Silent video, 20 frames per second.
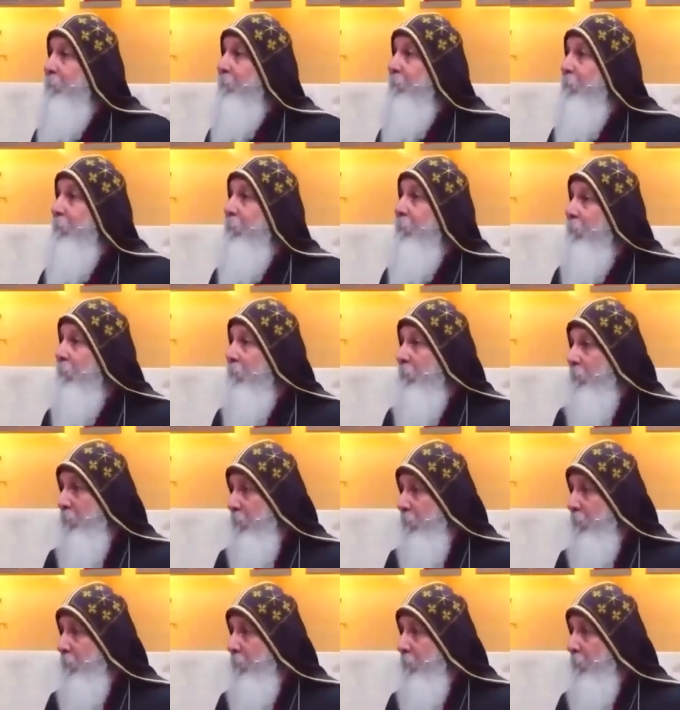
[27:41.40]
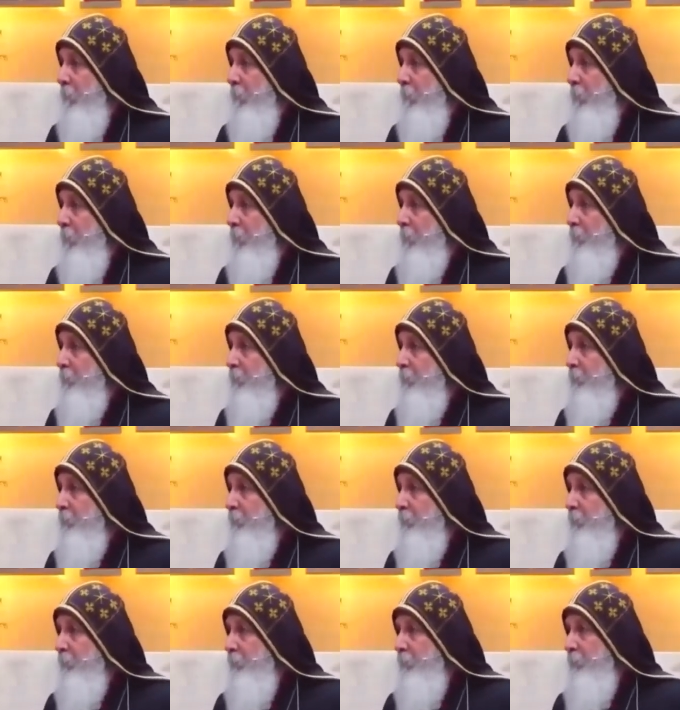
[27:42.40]

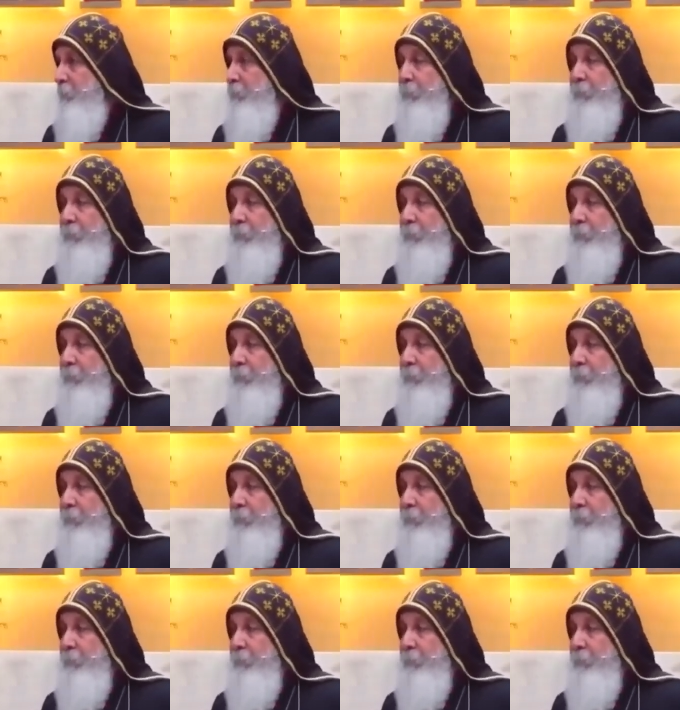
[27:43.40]
No one is speaking in this clip.